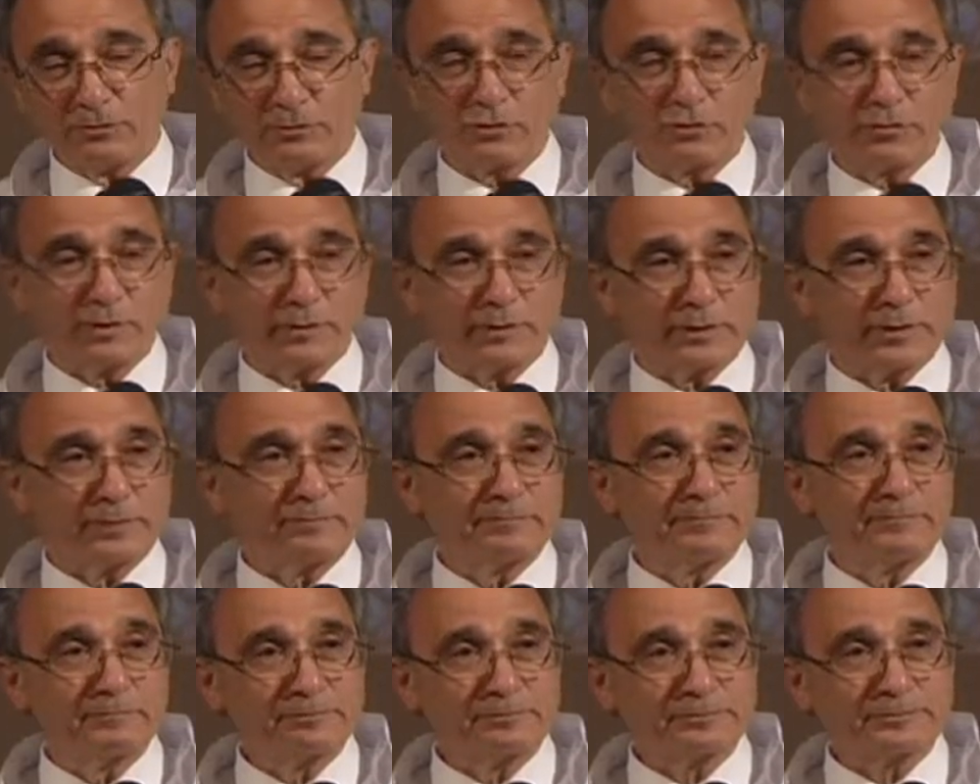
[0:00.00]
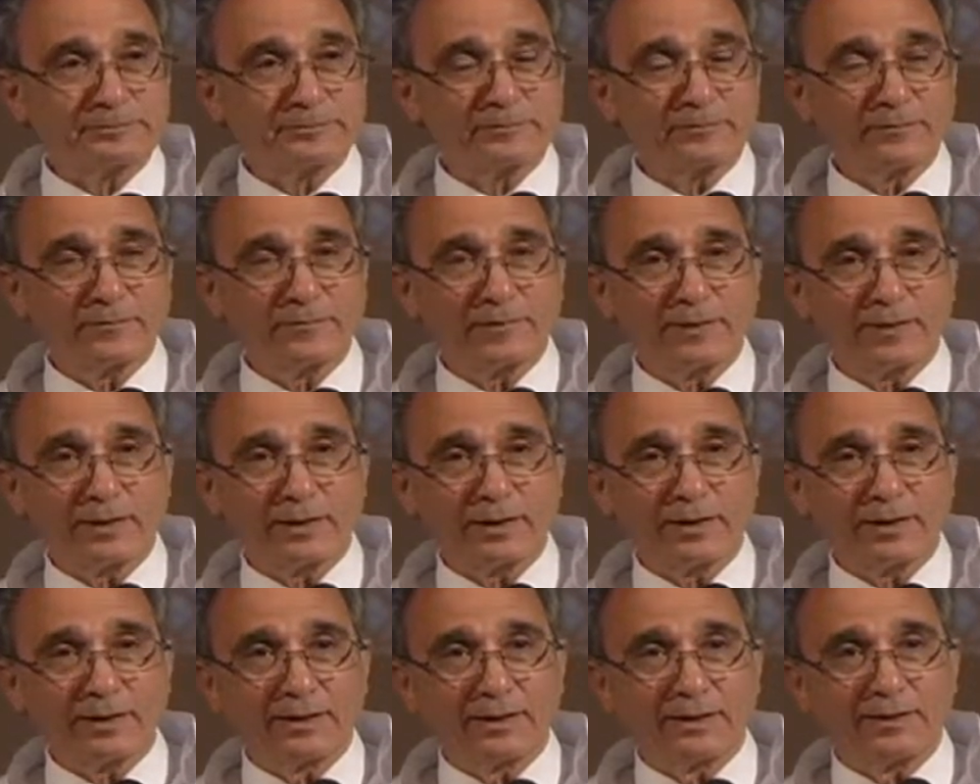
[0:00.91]
was crummy.
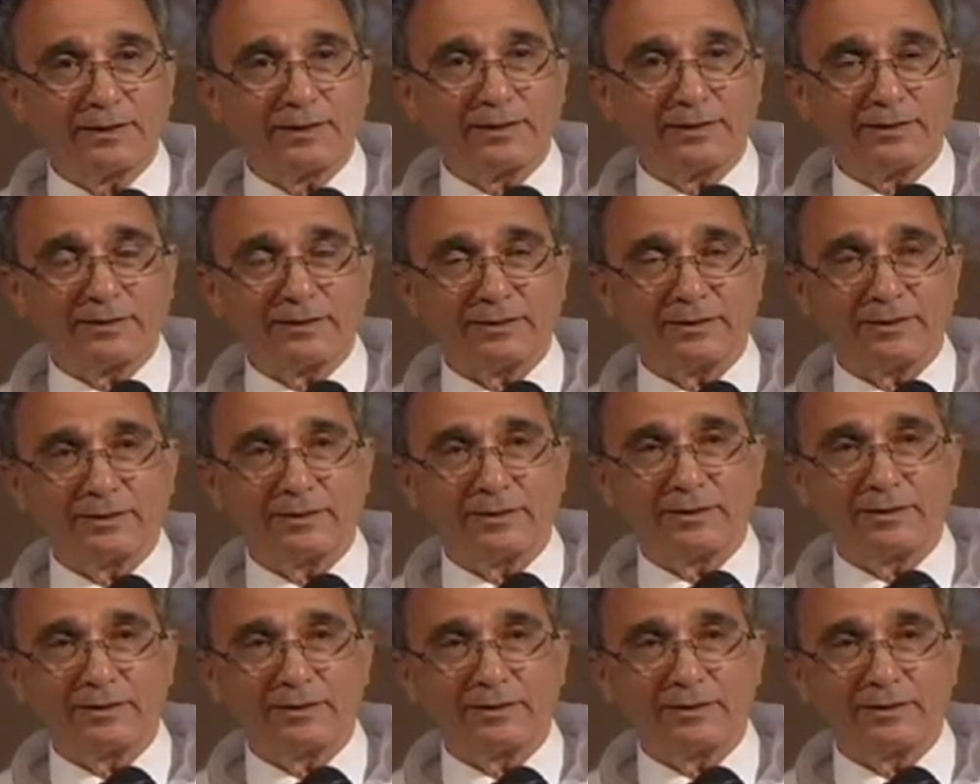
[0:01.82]
And, uh,